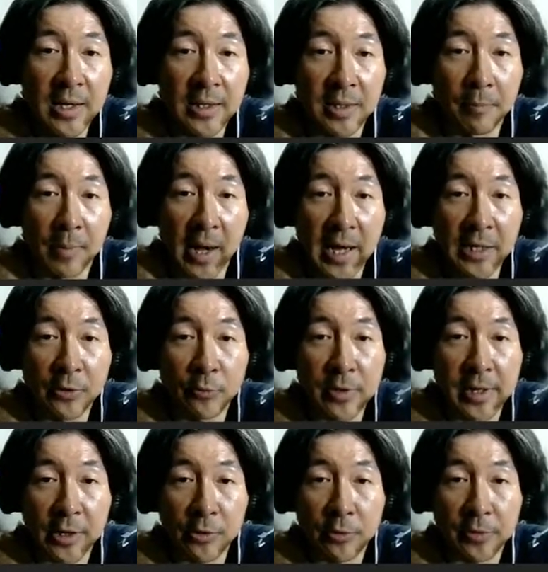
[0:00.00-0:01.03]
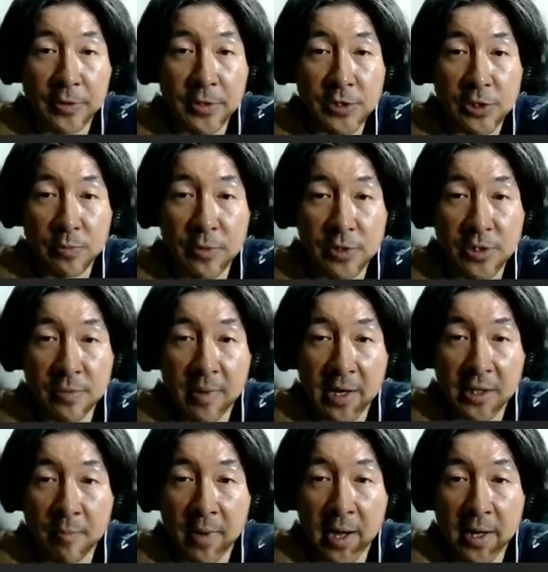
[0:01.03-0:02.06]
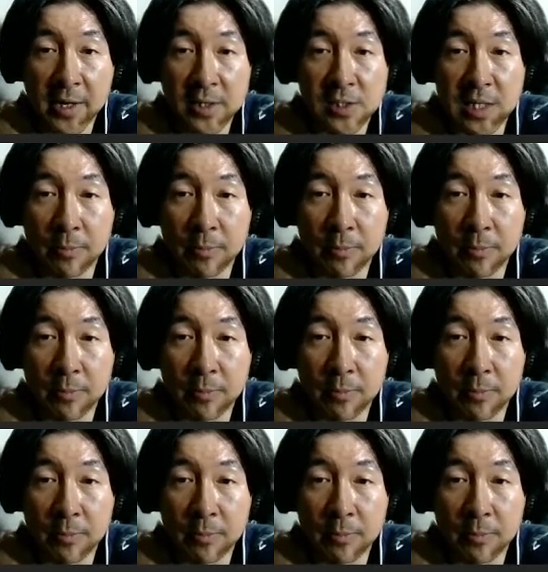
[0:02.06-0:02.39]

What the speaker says: The binary error distribution mathematics,